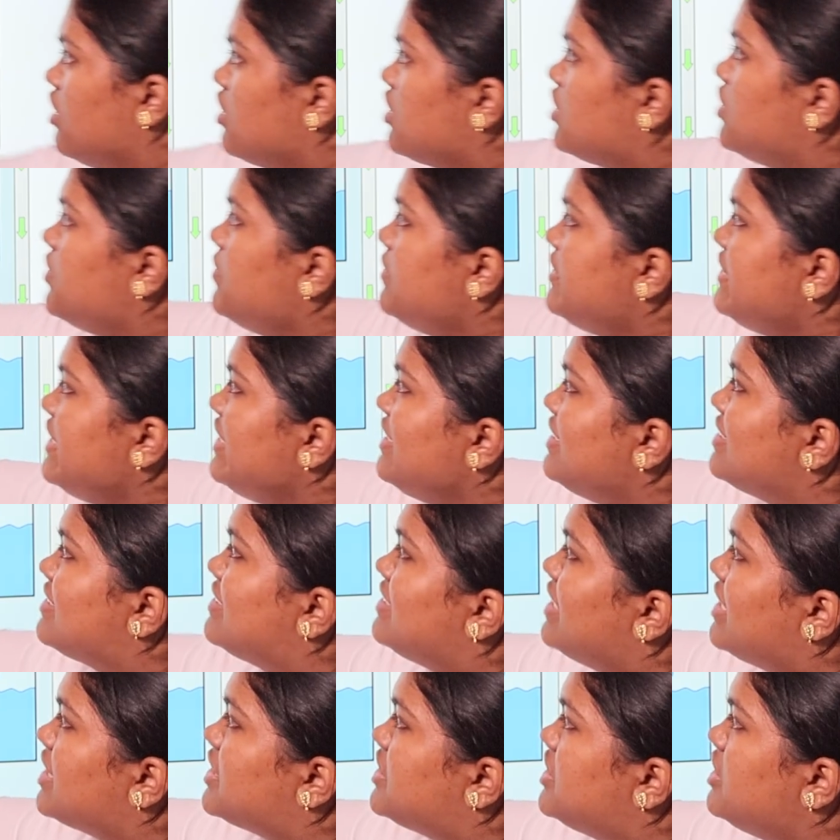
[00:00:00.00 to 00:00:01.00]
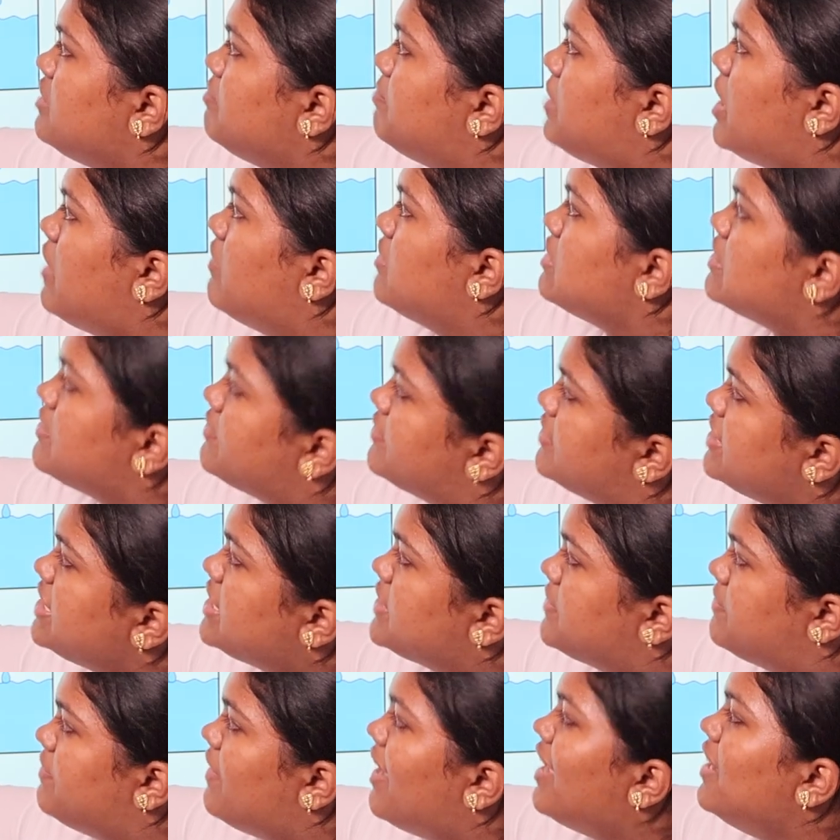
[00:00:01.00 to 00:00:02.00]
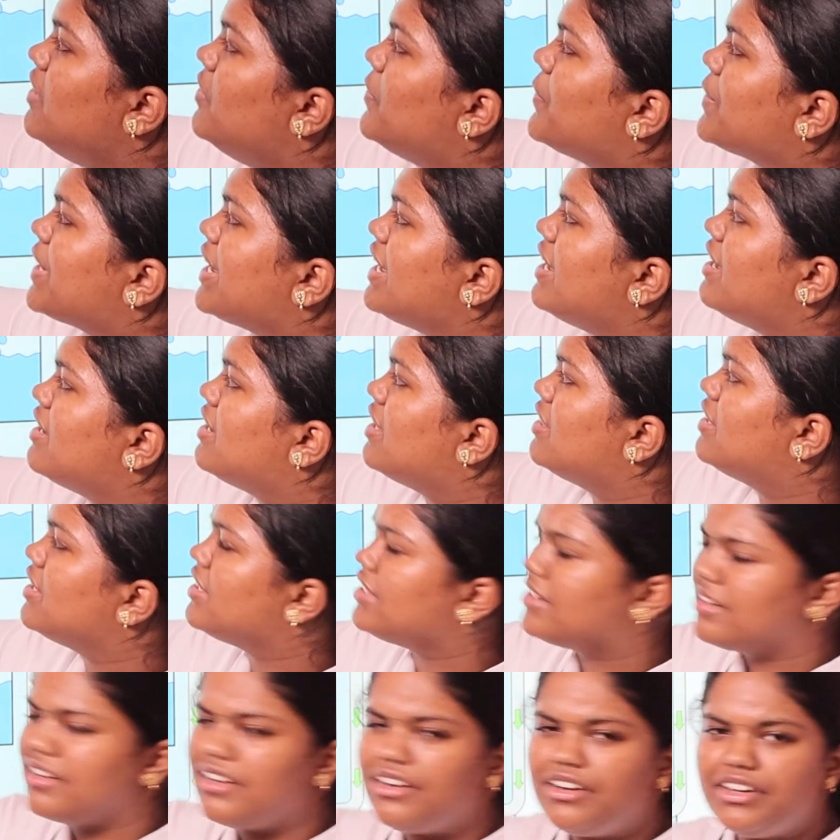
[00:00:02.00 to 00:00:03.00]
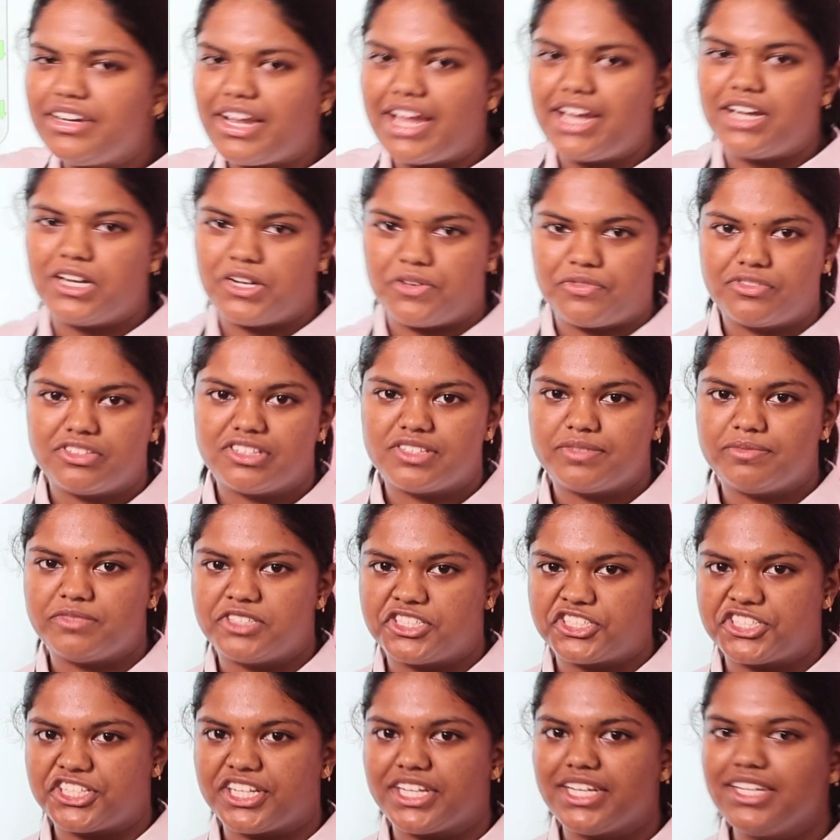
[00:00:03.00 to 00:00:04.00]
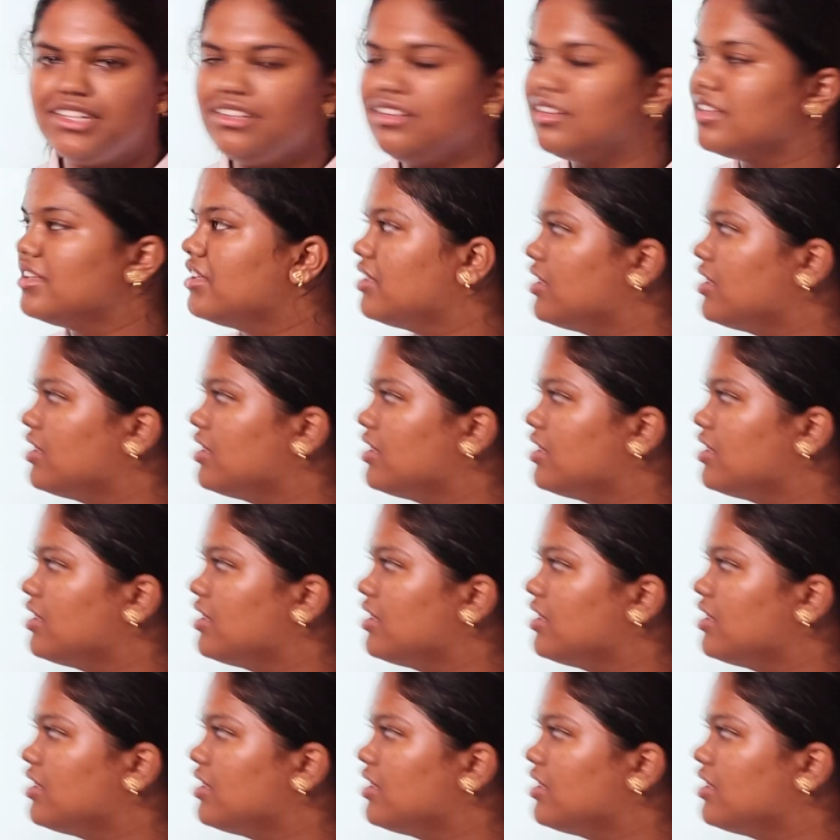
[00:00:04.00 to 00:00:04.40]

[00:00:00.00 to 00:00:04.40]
Using the suction power of this fan located at the rear end of this machine,